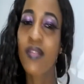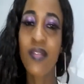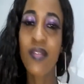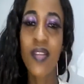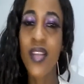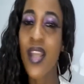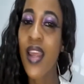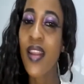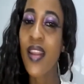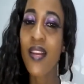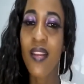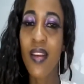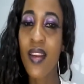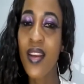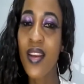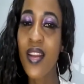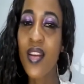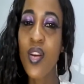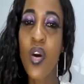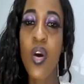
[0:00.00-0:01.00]
Did I
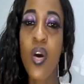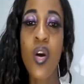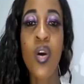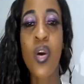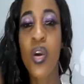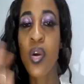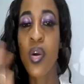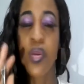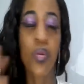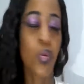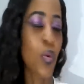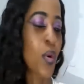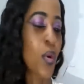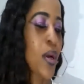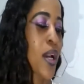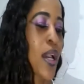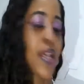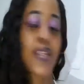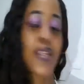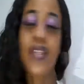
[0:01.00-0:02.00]
really know? No,
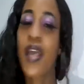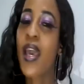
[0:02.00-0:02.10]
guys,